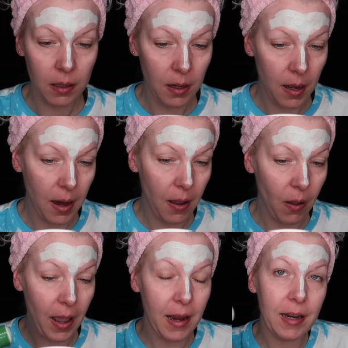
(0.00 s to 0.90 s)
Now
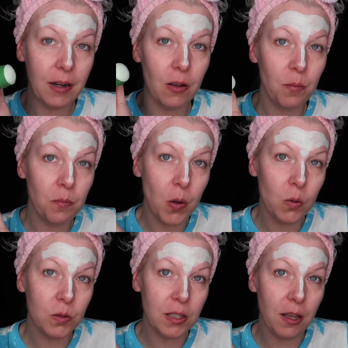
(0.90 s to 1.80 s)
I get
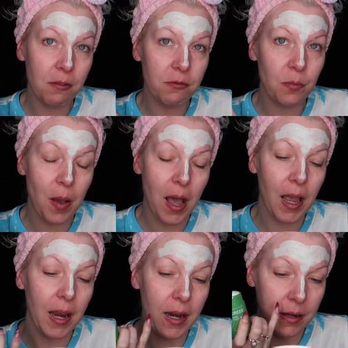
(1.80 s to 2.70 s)
most of
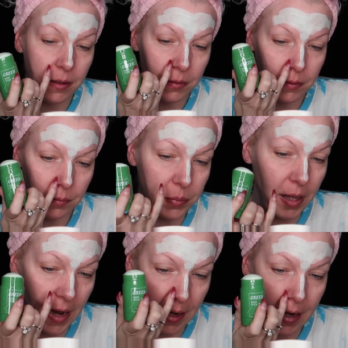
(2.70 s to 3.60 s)
my
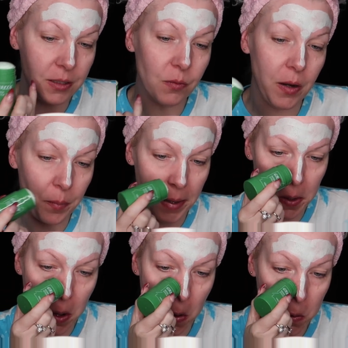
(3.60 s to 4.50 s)
blackheads around my
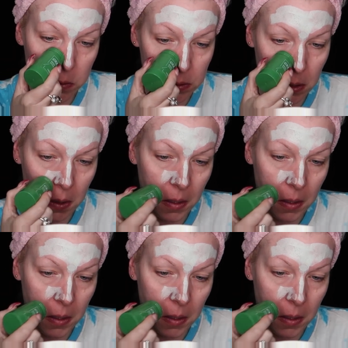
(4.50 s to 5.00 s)
nose.